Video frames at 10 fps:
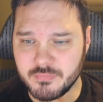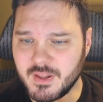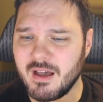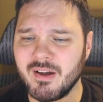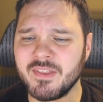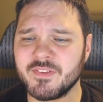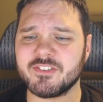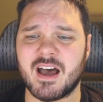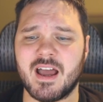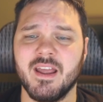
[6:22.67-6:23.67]
I like this
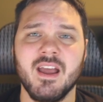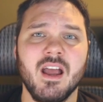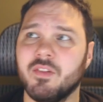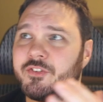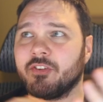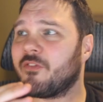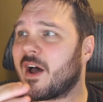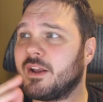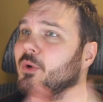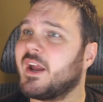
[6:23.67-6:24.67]
guy. This is a
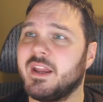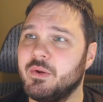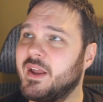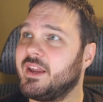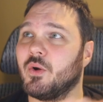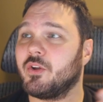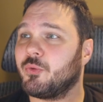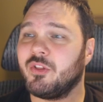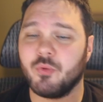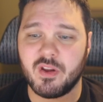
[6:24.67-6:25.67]
fine rate. You get your
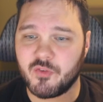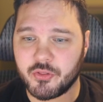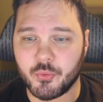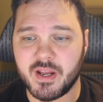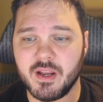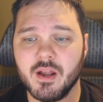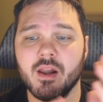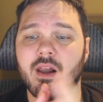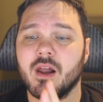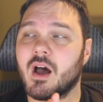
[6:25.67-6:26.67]
3/3 for 3,
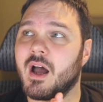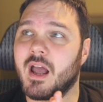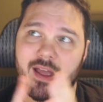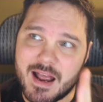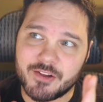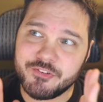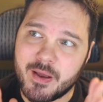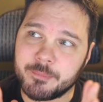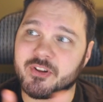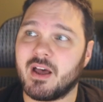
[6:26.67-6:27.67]
and it has the
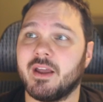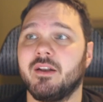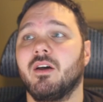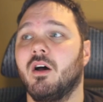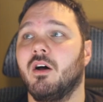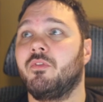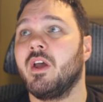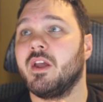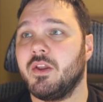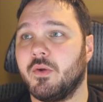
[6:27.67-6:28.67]
upside of
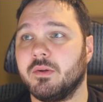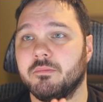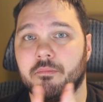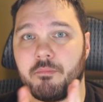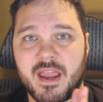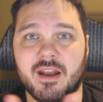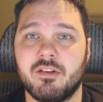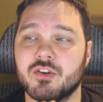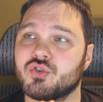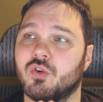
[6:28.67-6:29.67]
you can pay an
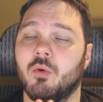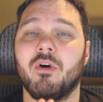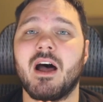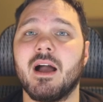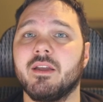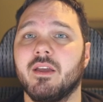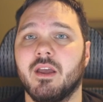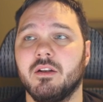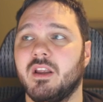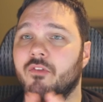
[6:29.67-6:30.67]
additional black
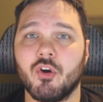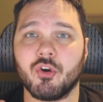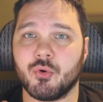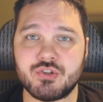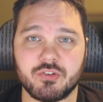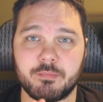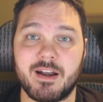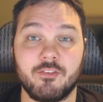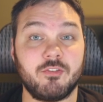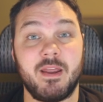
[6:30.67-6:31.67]
and give all your creatures
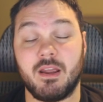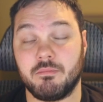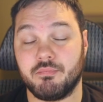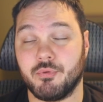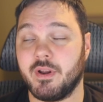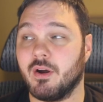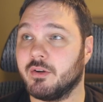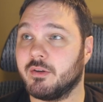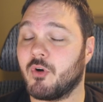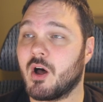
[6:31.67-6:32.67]
menace to make it pretty
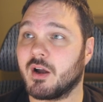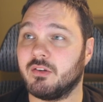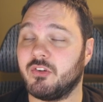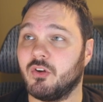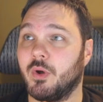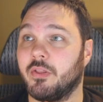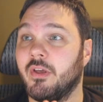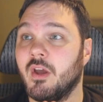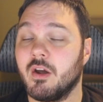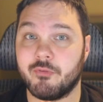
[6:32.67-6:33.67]
hard to block and deal with
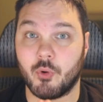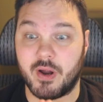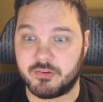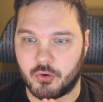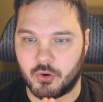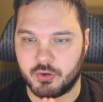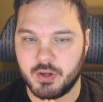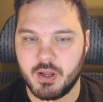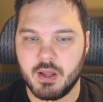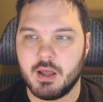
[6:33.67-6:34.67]
for a turn.
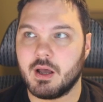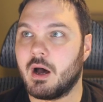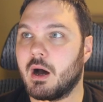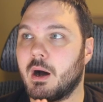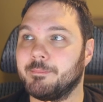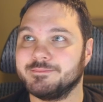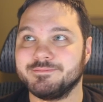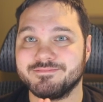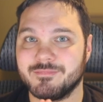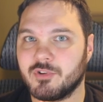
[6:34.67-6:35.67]

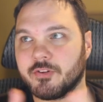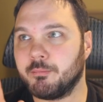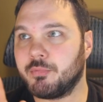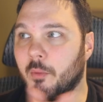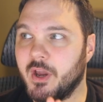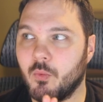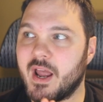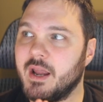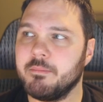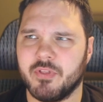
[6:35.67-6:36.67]
Doesn't blow me
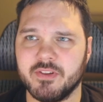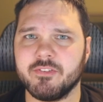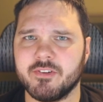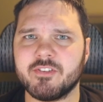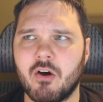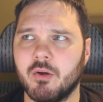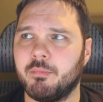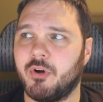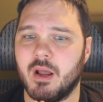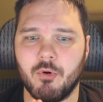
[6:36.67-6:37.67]
away, but this is a solid
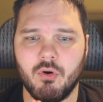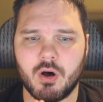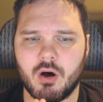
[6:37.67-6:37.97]
playable.